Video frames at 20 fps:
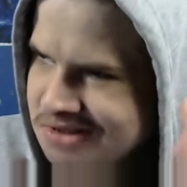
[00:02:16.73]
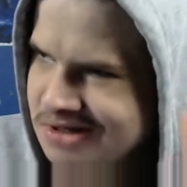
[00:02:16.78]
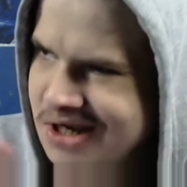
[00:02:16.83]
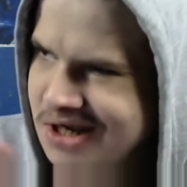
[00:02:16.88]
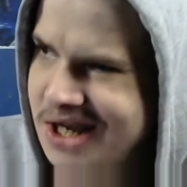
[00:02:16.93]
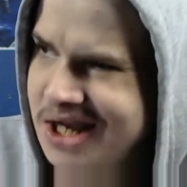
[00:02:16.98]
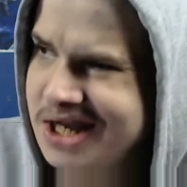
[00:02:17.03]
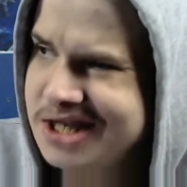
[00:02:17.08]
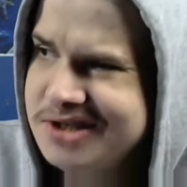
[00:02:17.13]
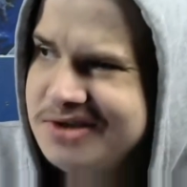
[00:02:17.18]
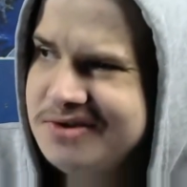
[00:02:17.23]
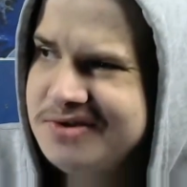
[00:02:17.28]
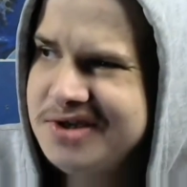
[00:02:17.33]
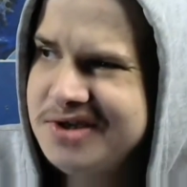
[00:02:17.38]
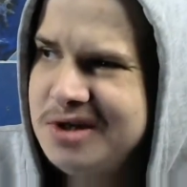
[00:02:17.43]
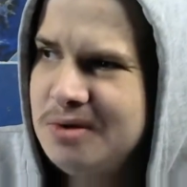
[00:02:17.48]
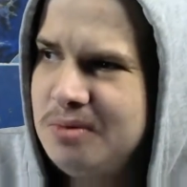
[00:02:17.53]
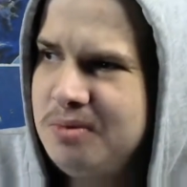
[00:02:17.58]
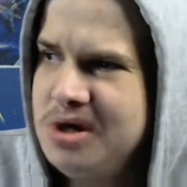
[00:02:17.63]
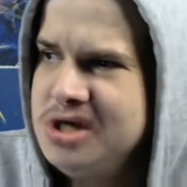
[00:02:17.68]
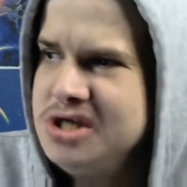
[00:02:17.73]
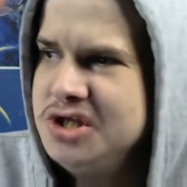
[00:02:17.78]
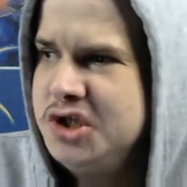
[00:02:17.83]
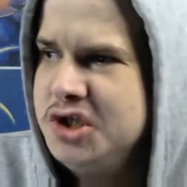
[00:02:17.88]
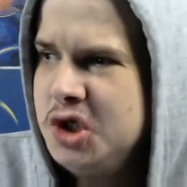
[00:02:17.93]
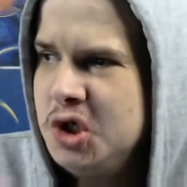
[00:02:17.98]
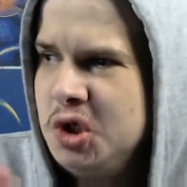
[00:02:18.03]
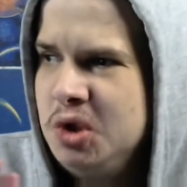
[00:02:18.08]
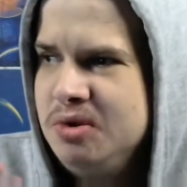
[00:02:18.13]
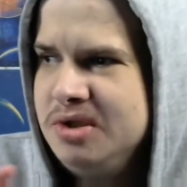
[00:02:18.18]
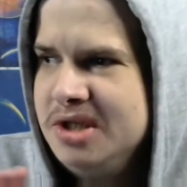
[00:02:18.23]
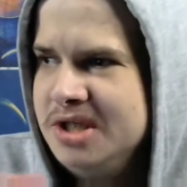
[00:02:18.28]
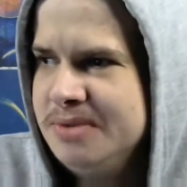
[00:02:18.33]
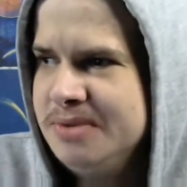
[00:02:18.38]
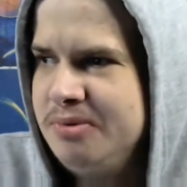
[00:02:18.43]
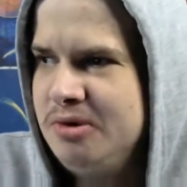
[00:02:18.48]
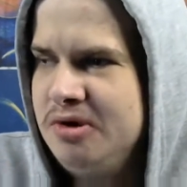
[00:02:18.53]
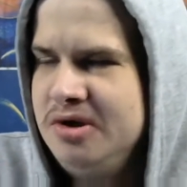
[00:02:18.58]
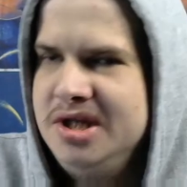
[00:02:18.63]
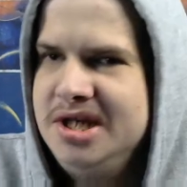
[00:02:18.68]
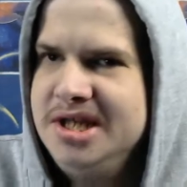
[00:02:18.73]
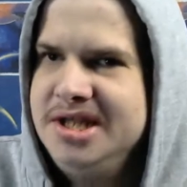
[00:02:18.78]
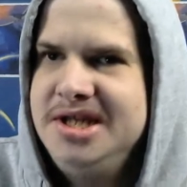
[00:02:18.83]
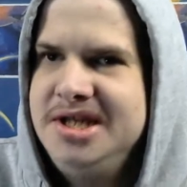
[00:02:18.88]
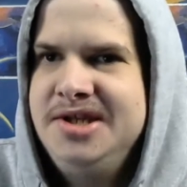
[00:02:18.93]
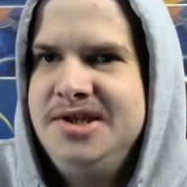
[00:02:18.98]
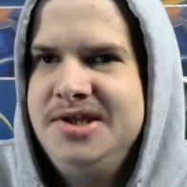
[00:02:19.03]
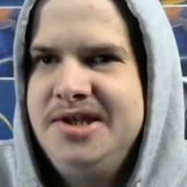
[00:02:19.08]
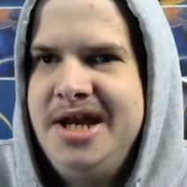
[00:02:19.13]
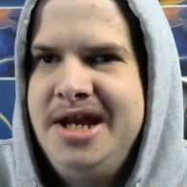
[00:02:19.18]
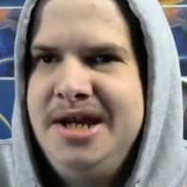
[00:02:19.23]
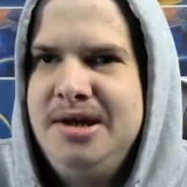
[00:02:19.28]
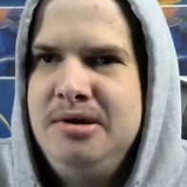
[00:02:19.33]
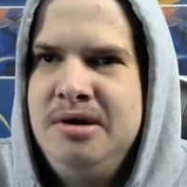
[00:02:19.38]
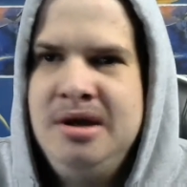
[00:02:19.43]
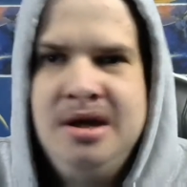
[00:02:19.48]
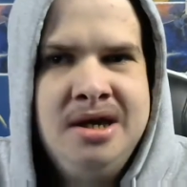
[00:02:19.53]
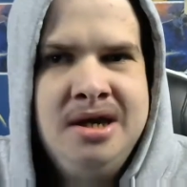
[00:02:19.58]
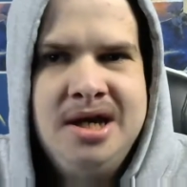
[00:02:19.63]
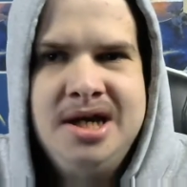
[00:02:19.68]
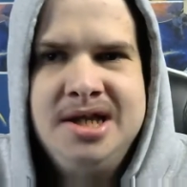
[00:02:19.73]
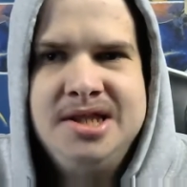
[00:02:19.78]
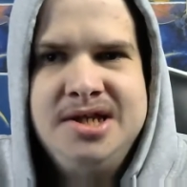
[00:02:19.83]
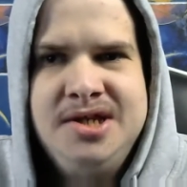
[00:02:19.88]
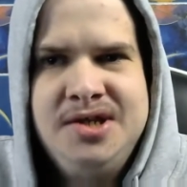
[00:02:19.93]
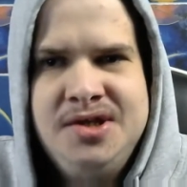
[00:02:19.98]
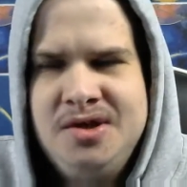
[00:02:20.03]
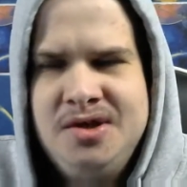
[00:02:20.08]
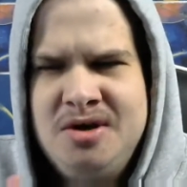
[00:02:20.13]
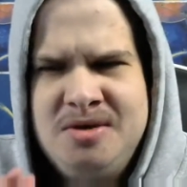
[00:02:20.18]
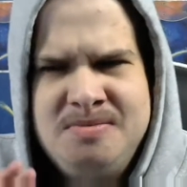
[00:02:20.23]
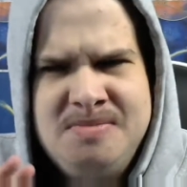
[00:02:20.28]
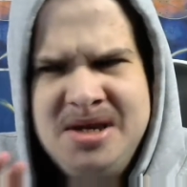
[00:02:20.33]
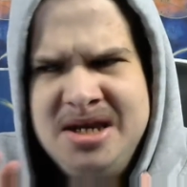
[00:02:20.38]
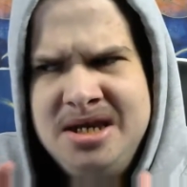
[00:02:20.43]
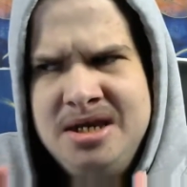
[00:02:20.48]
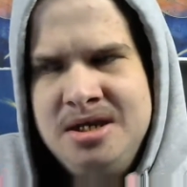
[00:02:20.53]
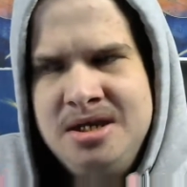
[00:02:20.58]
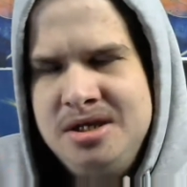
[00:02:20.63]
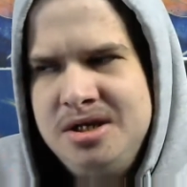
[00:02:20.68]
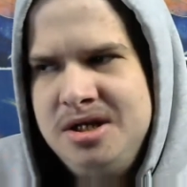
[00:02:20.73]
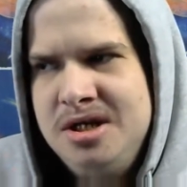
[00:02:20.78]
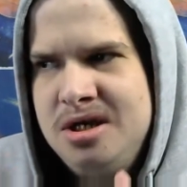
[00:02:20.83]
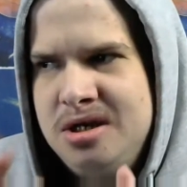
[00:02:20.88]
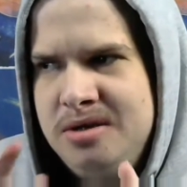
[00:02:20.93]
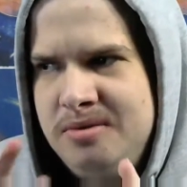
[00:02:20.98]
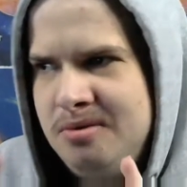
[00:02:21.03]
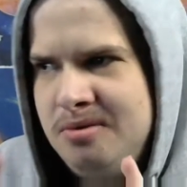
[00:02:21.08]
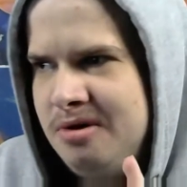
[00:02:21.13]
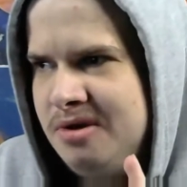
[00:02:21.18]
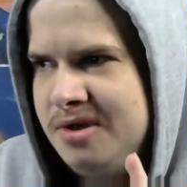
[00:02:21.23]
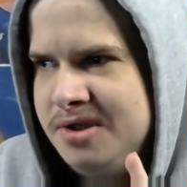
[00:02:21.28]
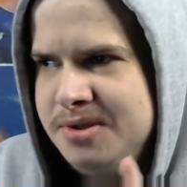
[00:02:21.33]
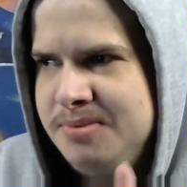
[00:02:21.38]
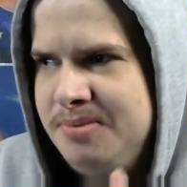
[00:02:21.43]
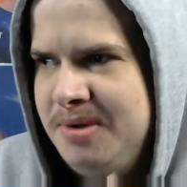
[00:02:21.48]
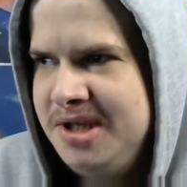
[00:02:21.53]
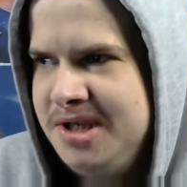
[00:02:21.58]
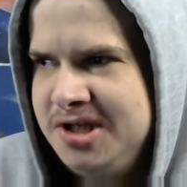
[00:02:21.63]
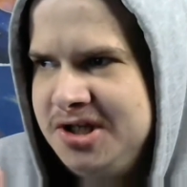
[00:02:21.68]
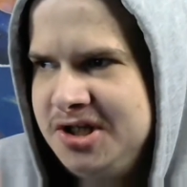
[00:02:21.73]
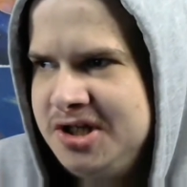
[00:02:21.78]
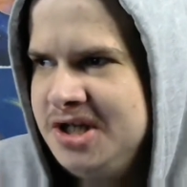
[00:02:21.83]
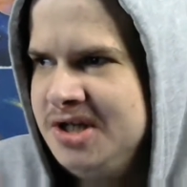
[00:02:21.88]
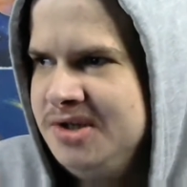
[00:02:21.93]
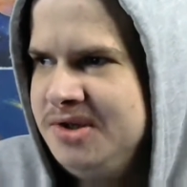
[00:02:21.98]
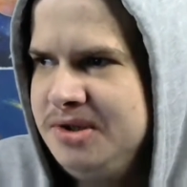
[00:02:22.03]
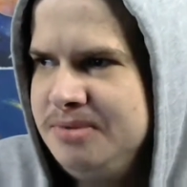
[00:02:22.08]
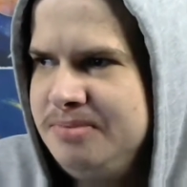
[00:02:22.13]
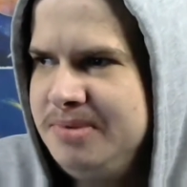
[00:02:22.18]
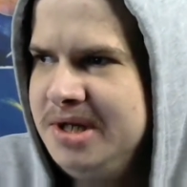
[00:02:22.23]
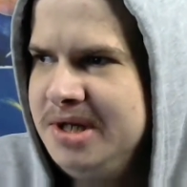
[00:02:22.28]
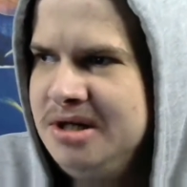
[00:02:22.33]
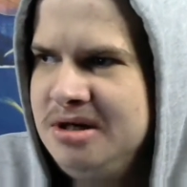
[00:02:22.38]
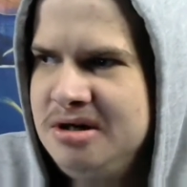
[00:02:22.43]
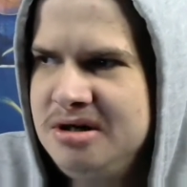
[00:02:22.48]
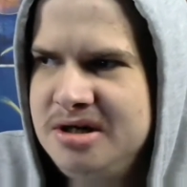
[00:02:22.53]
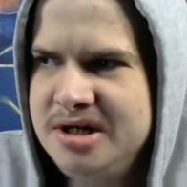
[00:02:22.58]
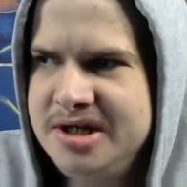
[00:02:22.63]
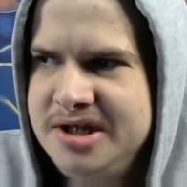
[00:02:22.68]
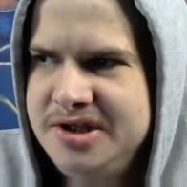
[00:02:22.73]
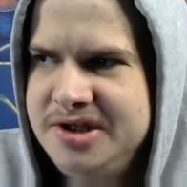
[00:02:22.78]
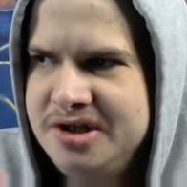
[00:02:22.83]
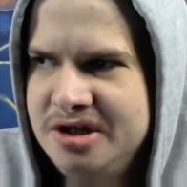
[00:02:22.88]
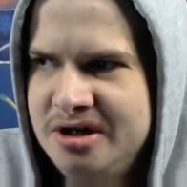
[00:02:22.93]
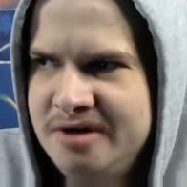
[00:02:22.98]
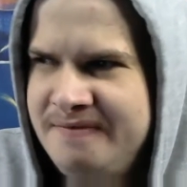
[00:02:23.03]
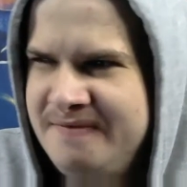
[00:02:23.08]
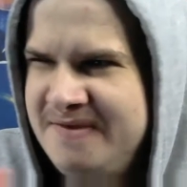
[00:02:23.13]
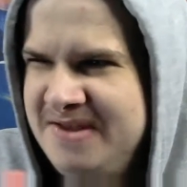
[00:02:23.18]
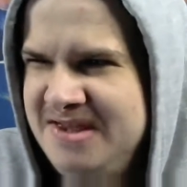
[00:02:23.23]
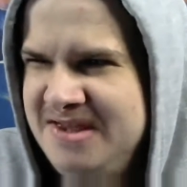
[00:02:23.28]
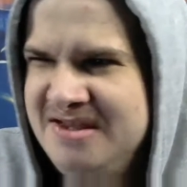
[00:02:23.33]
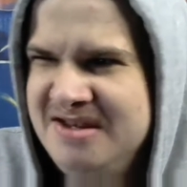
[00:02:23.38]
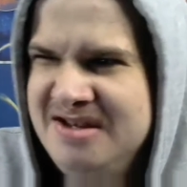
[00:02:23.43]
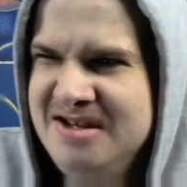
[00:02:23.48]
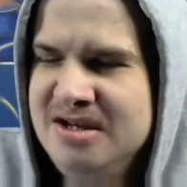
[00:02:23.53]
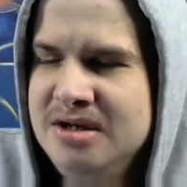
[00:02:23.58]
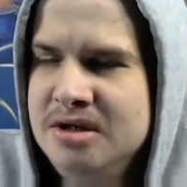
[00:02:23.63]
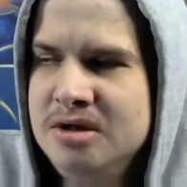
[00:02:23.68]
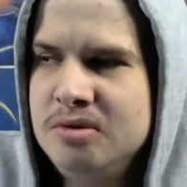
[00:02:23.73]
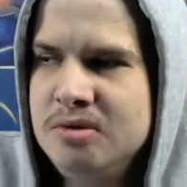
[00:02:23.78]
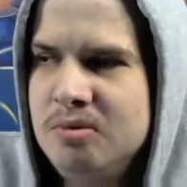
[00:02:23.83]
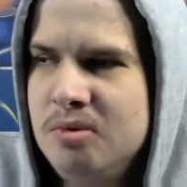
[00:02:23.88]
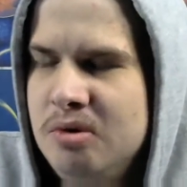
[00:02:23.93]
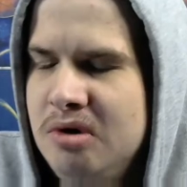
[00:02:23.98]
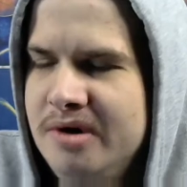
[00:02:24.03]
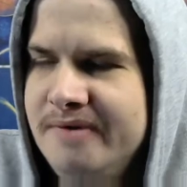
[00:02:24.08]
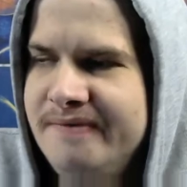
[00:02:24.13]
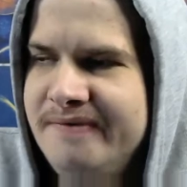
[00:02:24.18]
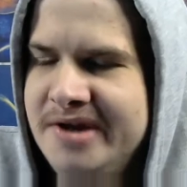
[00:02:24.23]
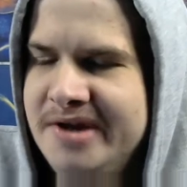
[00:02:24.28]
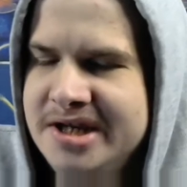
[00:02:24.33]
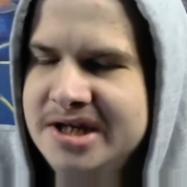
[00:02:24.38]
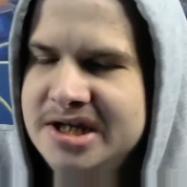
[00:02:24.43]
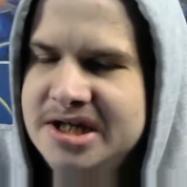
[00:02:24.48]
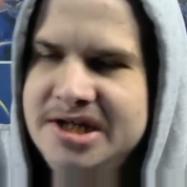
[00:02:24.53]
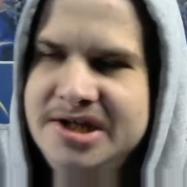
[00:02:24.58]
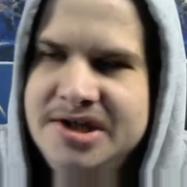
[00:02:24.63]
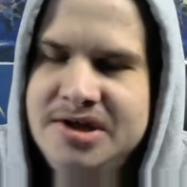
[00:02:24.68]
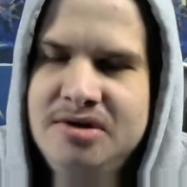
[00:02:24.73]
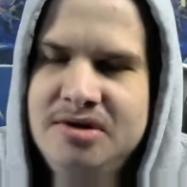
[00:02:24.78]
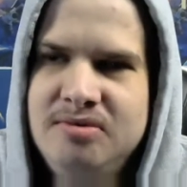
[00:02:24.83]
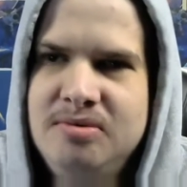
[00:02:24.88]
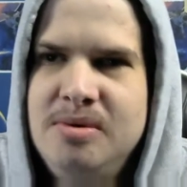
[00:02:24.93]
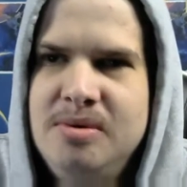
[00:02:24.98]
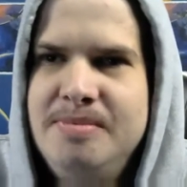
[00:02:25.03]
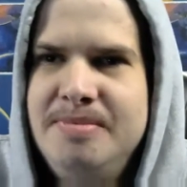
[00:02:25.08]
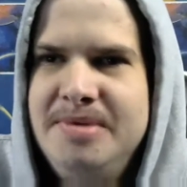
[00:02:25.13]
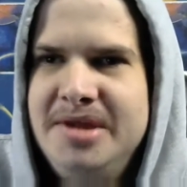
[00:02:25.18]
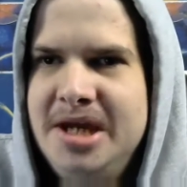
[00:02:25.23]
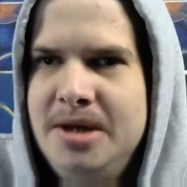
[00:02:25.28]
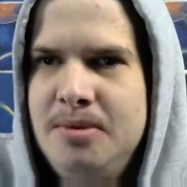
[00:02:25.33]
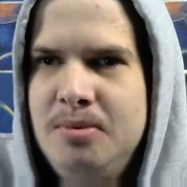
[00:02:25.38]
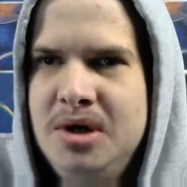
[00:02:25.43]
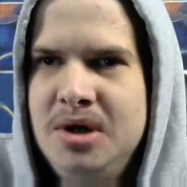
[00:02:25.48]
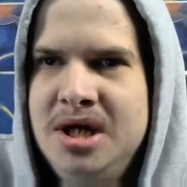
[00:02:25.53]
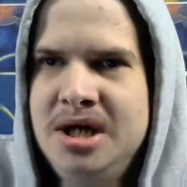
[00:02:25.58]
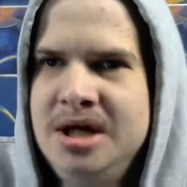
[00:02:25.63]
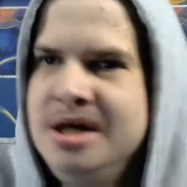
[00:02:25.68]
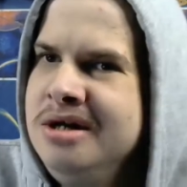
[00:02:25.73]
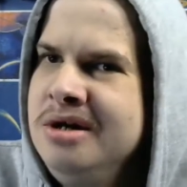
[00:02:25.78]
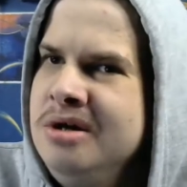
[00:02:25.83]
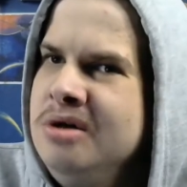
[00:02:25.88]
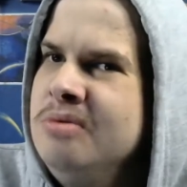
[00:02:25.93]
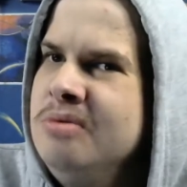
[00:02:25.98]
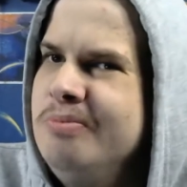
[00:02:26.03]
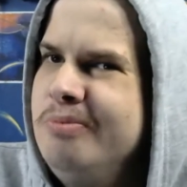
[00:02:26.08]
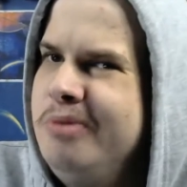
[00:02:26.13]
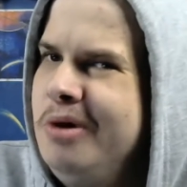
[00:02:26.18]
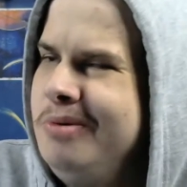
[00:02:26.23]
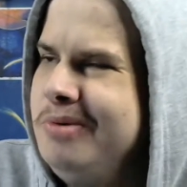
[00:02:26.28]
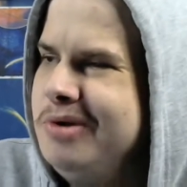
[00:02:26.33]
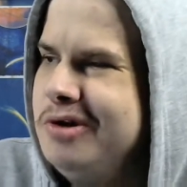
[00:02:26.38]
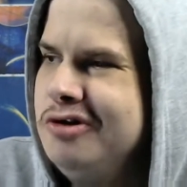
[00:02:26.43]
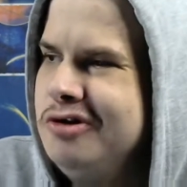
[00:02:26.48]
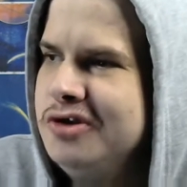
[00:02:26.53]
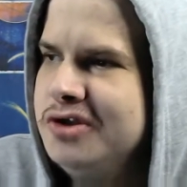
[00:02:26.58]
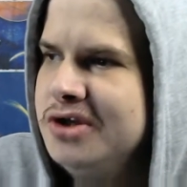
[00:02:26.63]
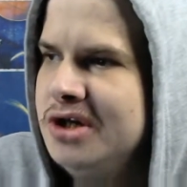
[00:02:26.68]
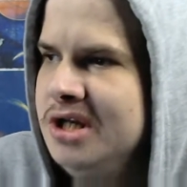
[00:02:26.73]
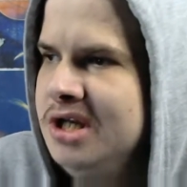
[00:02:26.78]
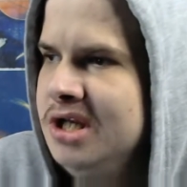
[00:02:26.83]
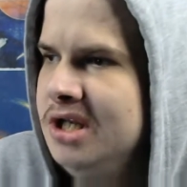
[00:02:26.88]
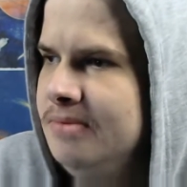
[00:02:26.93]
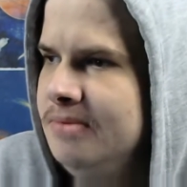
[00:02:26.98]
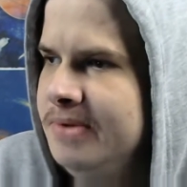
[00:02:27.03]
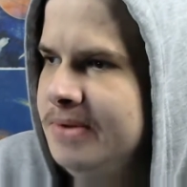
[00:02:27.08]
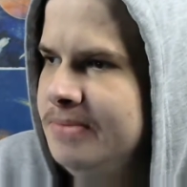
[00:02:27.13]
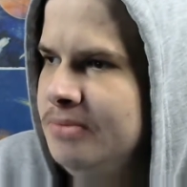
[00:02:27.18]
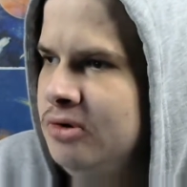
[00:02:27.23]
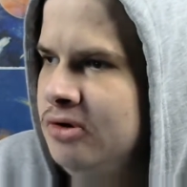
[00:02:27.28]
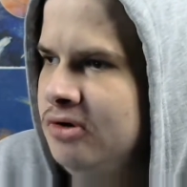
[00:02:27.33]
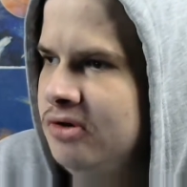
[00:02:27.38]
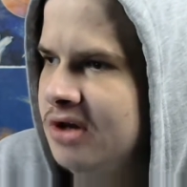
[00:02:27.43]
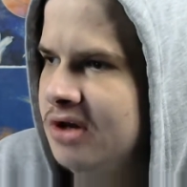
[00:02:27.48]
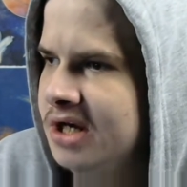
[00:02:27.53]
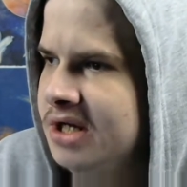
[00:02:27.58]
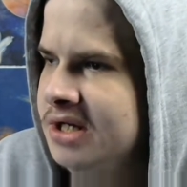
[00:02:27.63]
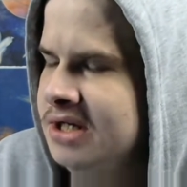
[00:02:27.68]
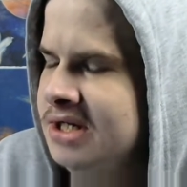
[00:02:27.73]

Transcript: As I said, I weren't too disappointed at this day, at this time. You know, I expected Chelsea to be hard and tough and quite flanky as I remember they were. Probably could have done a little bit more though.